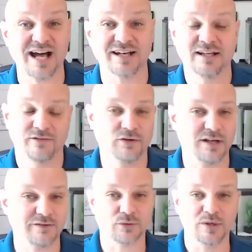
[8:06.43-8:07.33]
If you don't
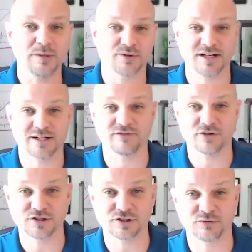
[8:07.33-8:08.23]
have a 3%
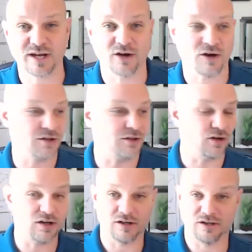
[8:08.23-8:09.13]
conversion rate on
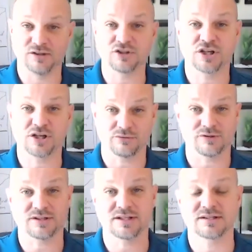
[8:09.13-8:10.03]
in the general
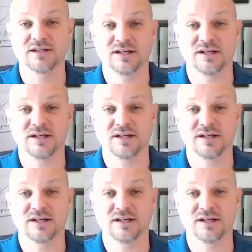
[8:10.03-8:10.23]
sense,